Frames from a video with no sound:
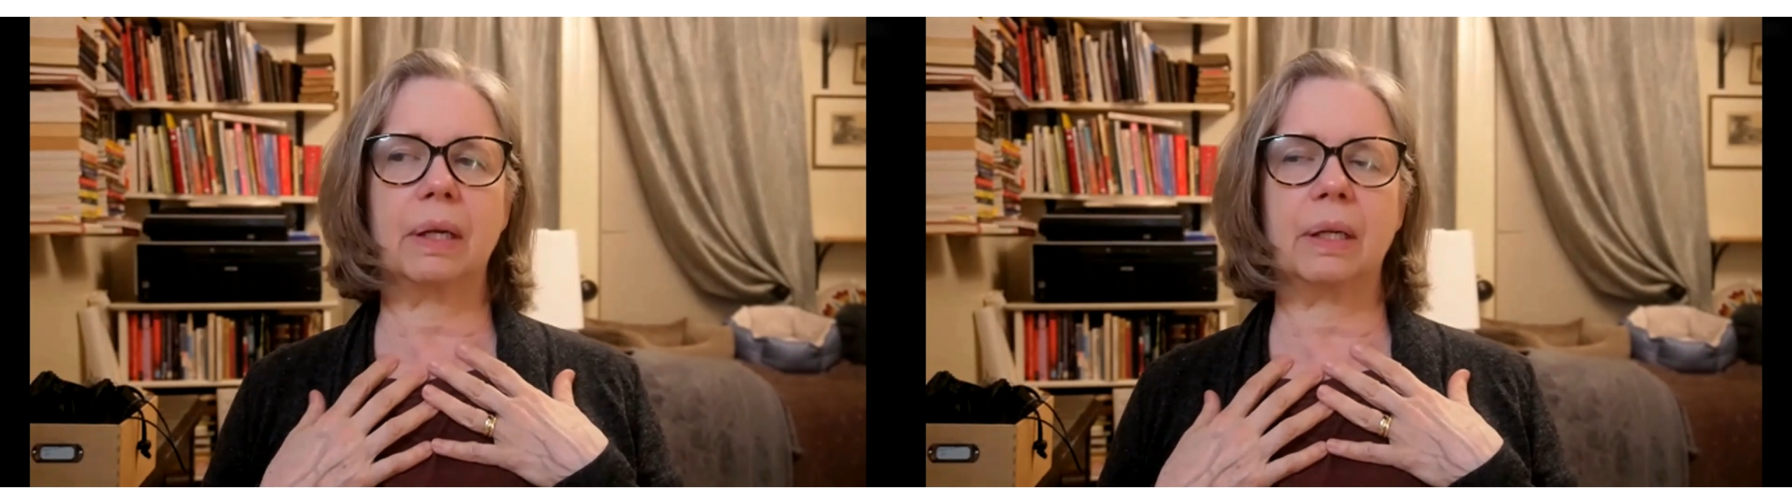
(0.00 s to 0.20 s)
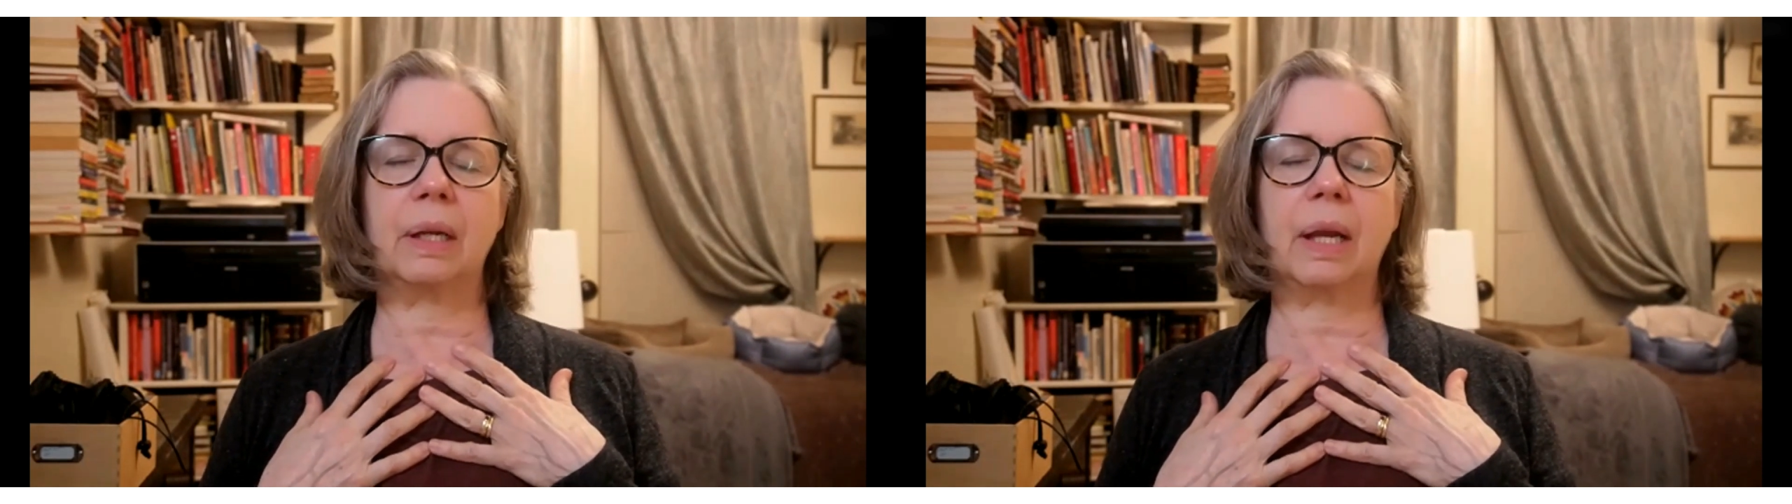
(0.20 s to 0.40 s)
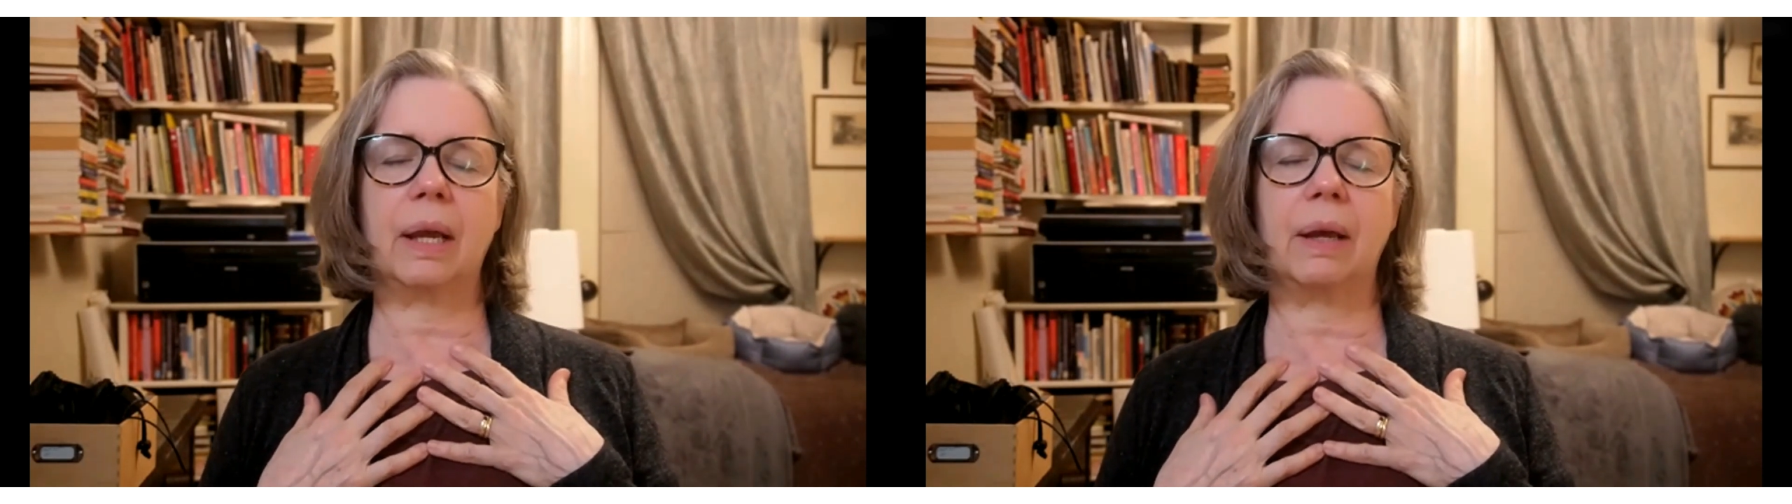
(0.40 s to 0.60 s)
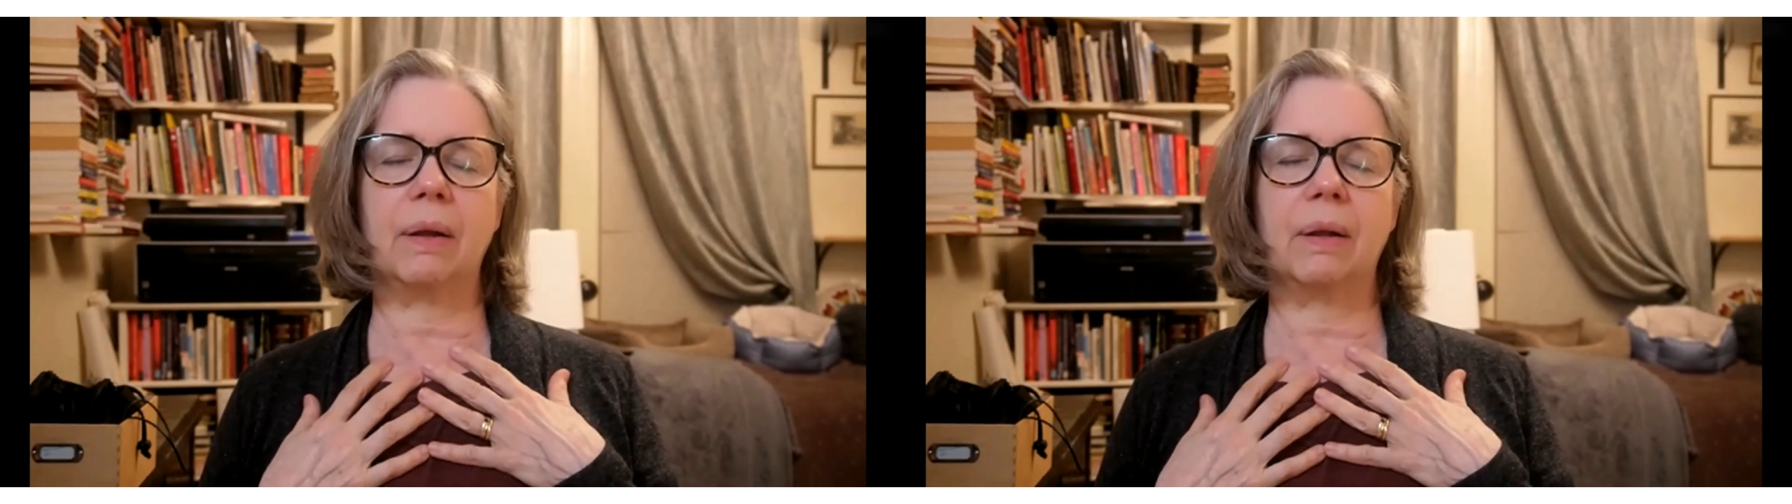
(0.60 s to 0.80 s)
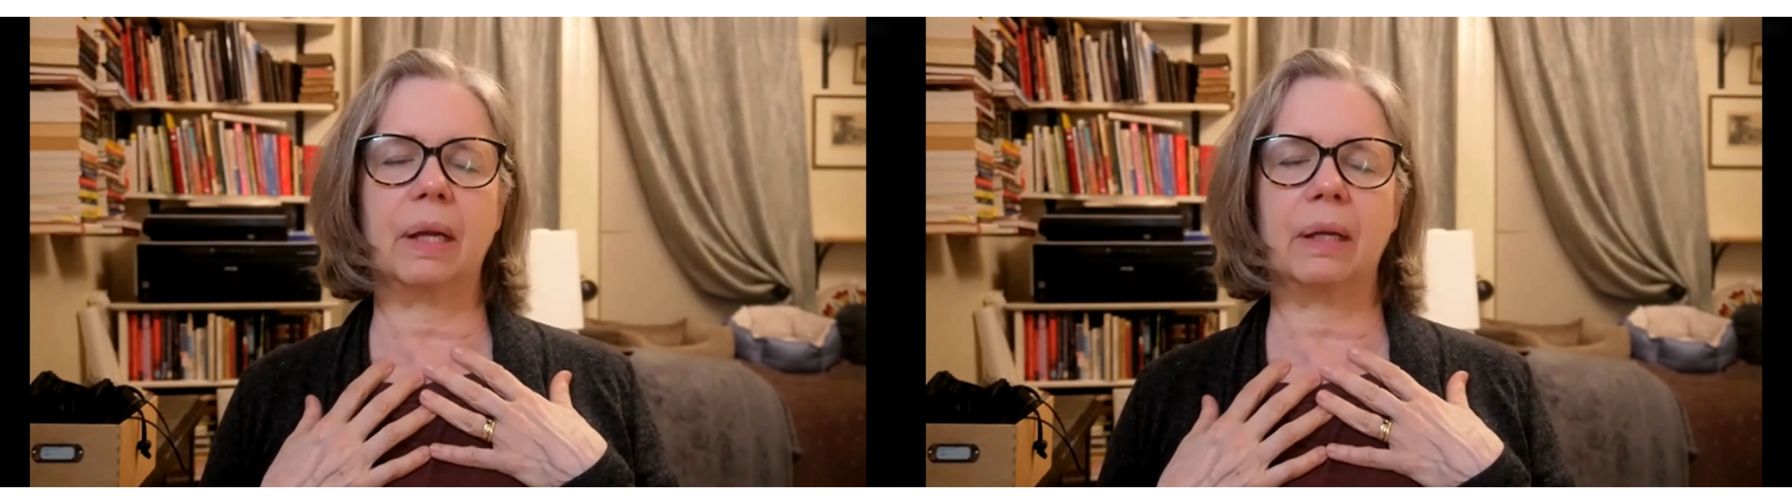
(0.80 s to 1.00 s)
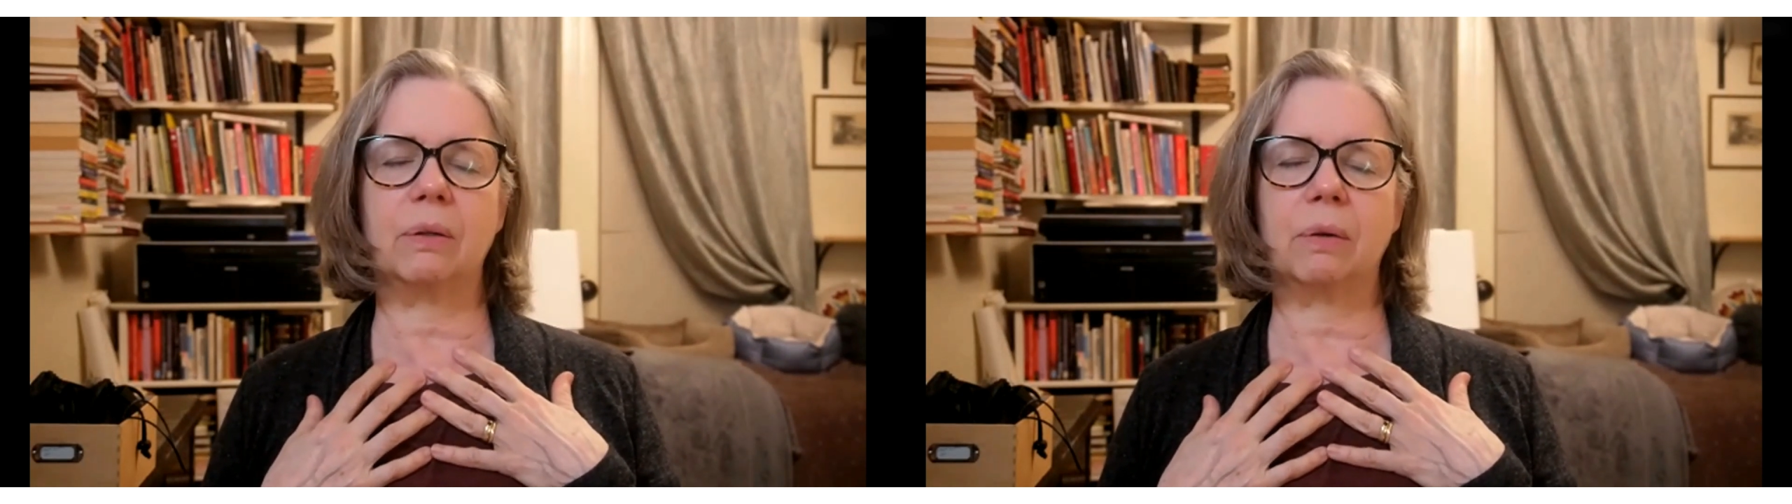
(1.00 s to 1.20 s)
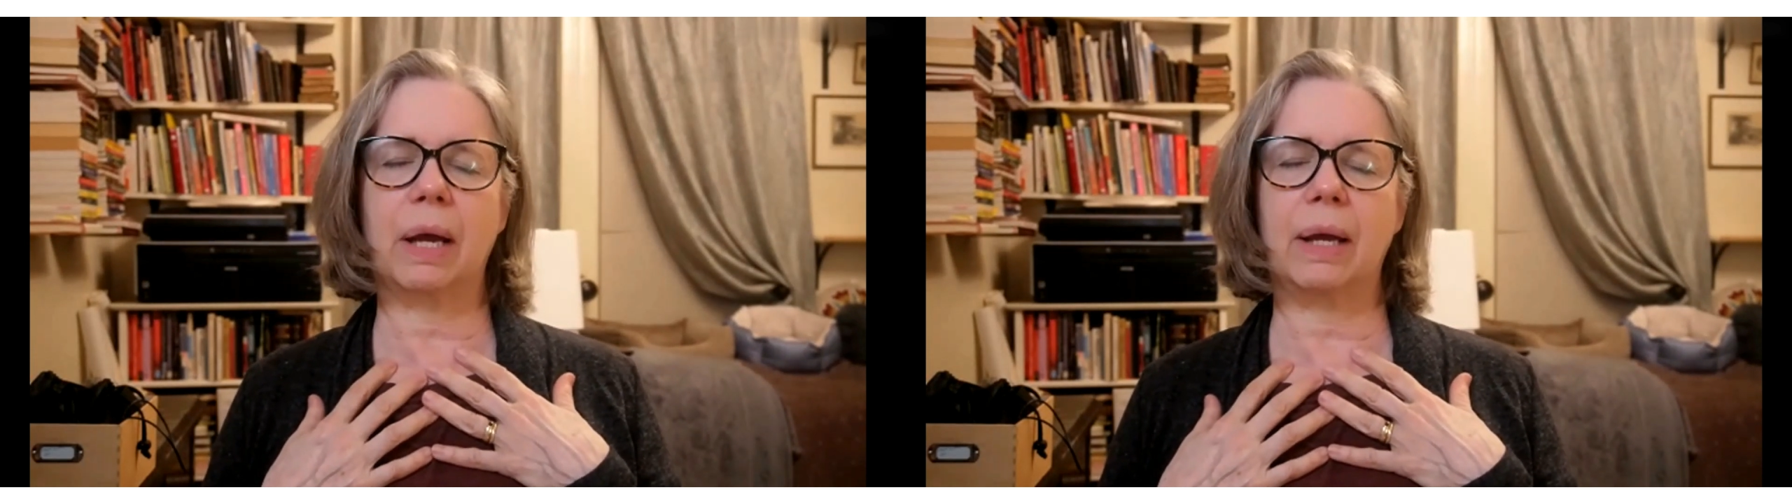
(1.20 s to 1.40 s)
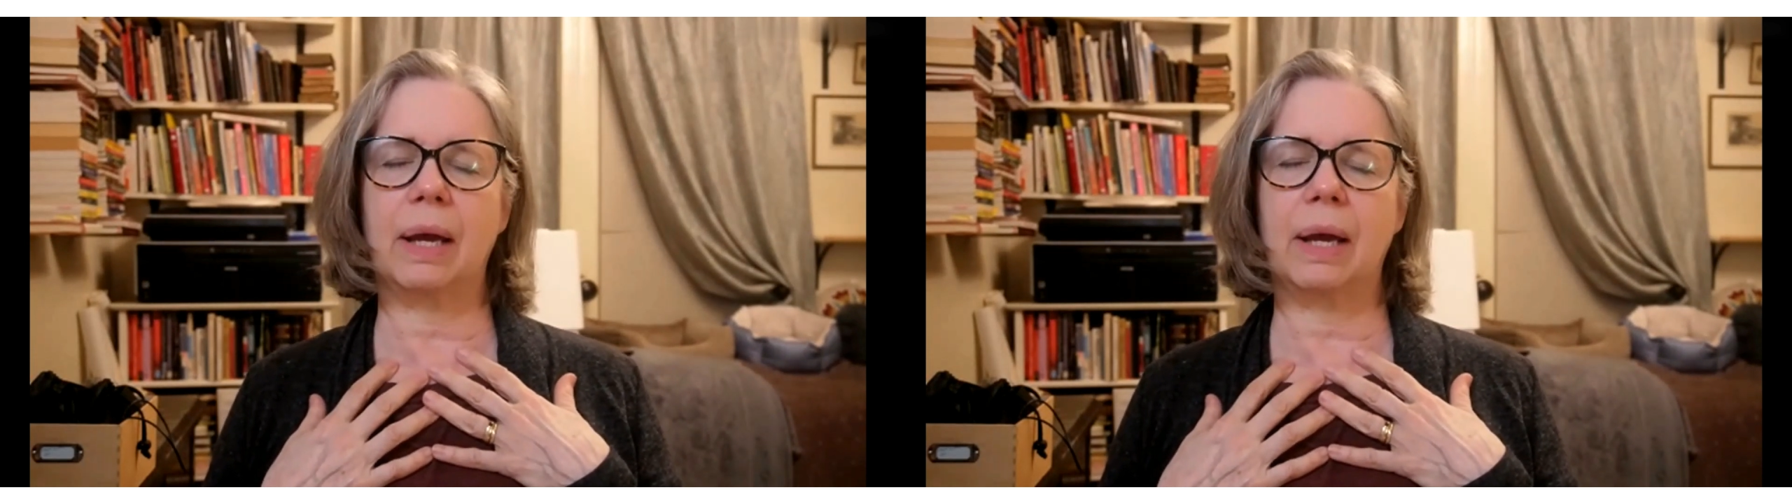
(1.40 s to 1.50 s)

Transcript: inhale and gray